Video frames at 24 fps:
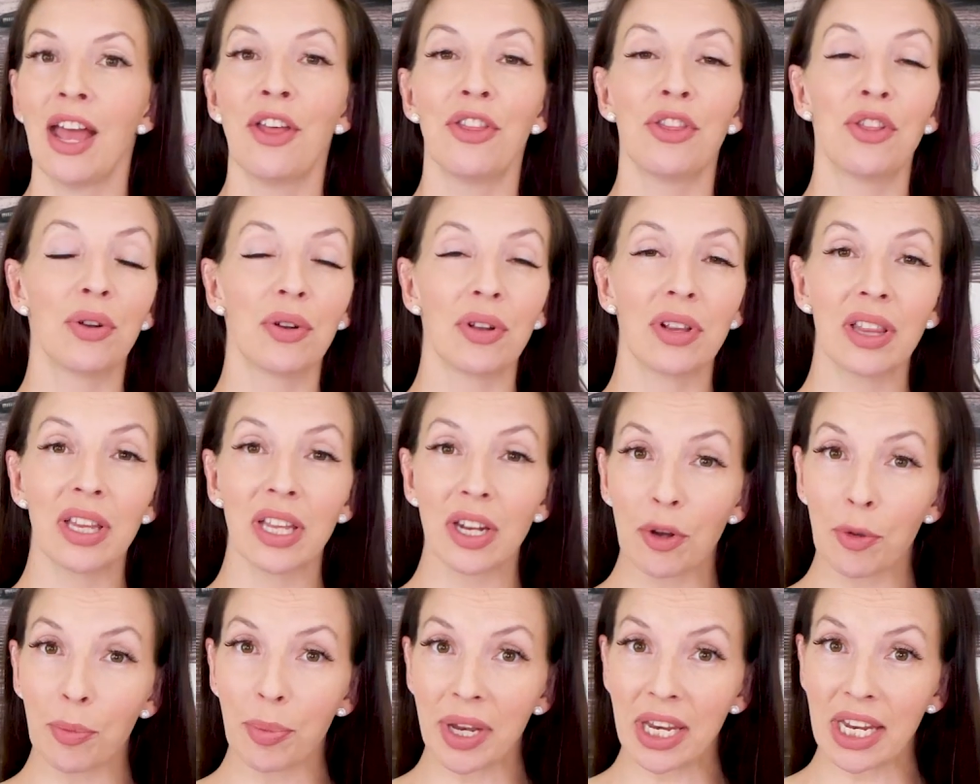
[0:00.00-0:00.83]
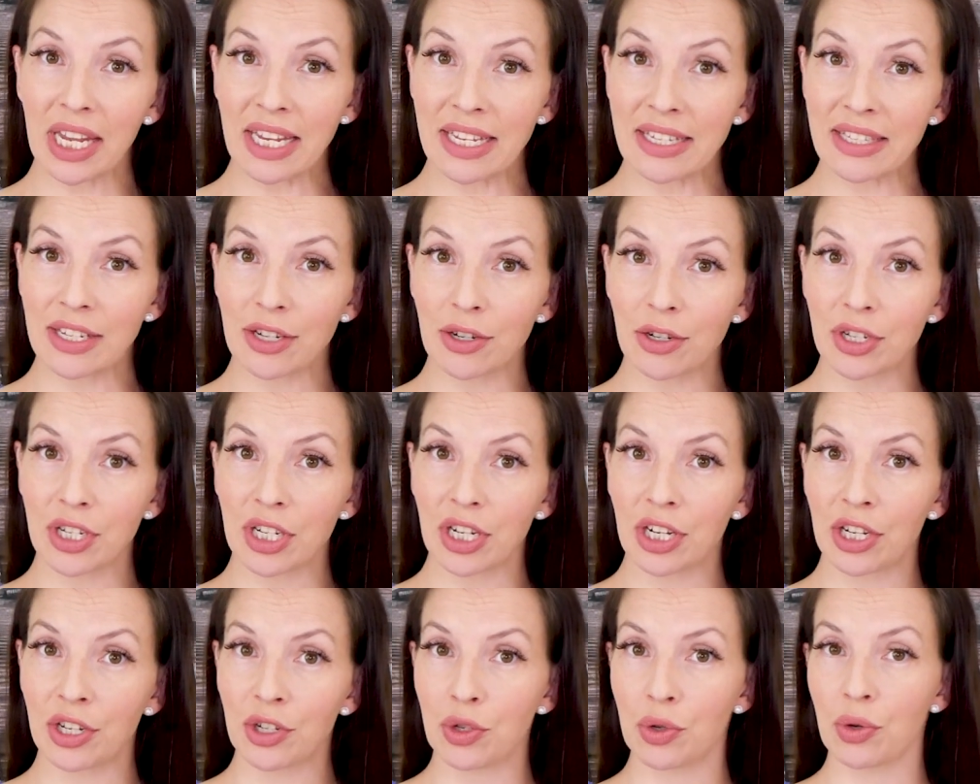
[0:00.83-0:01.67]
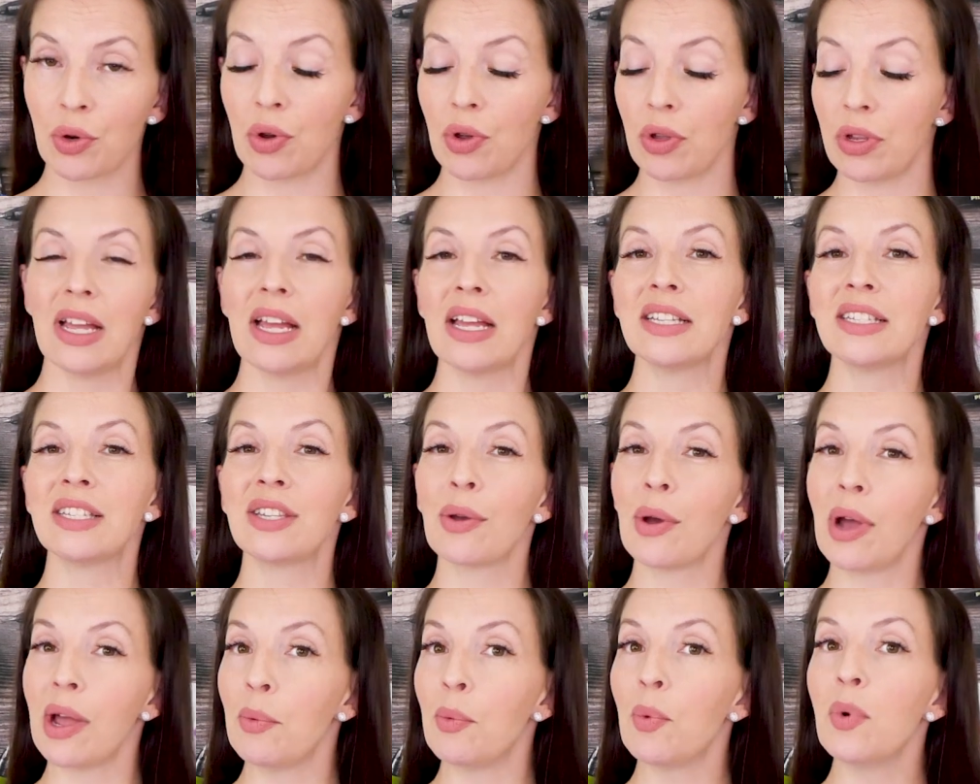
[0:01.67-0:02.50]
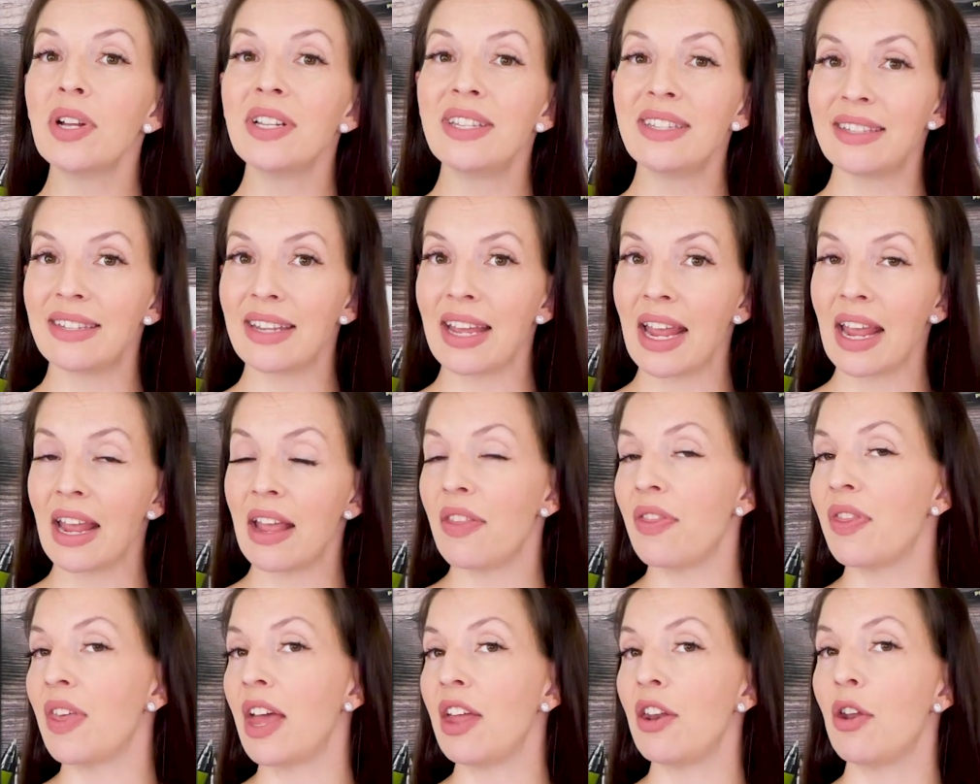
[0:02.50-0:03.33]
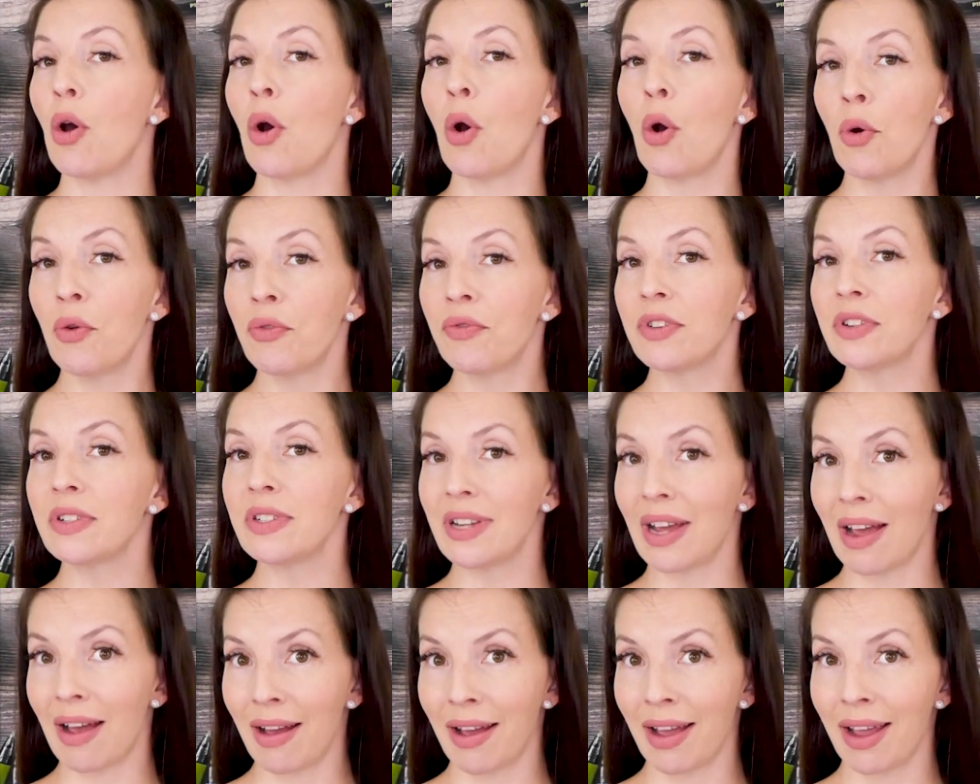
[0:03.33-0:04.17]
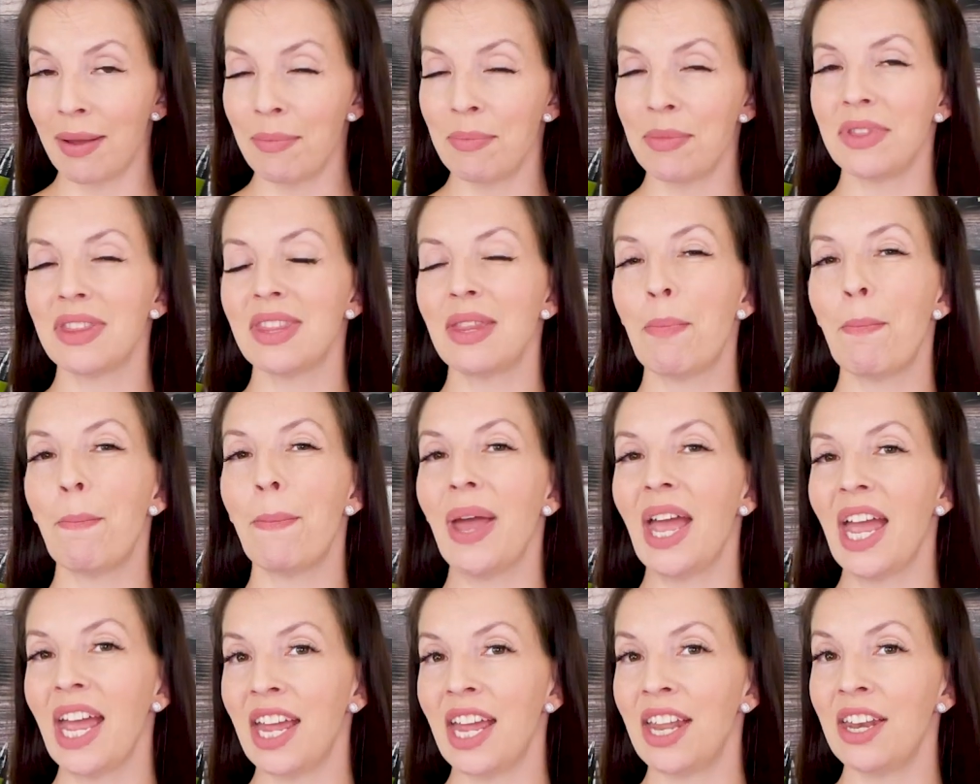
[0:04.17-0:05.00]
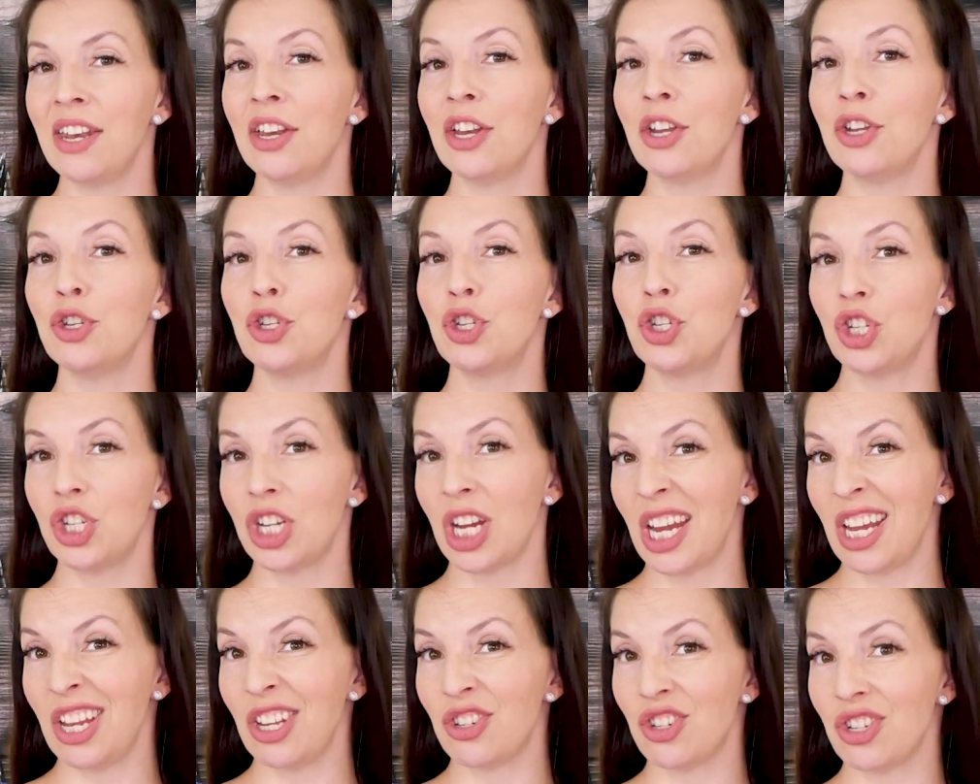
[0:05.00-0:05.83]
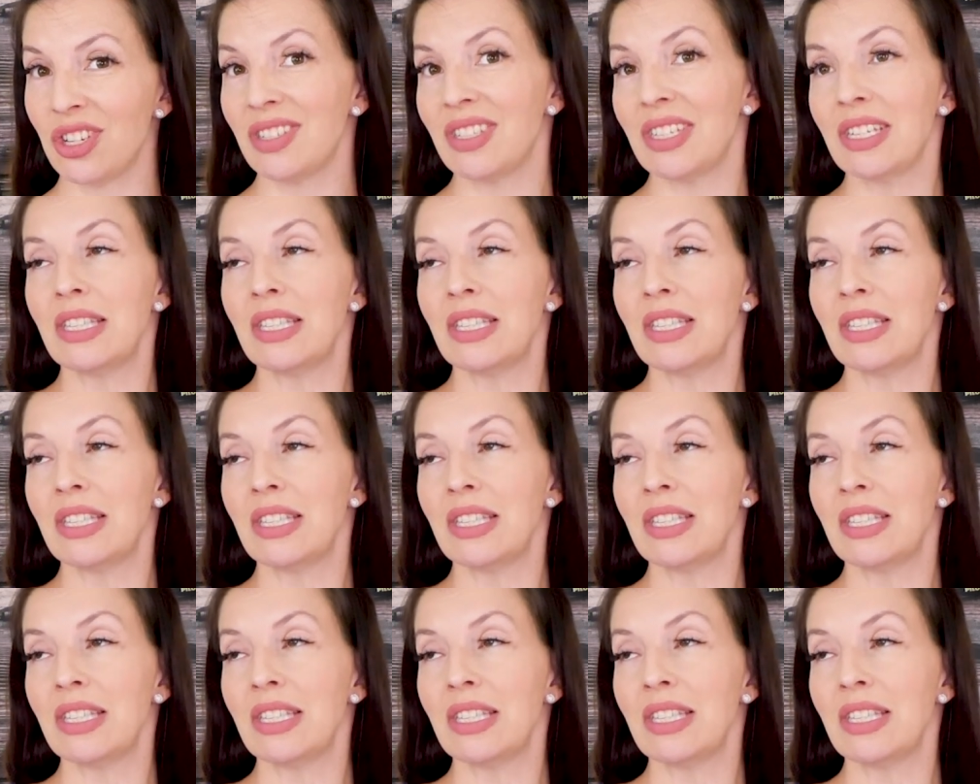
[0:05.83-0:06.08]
They're a little bit easier to control. So I would say that over time, the pen changes.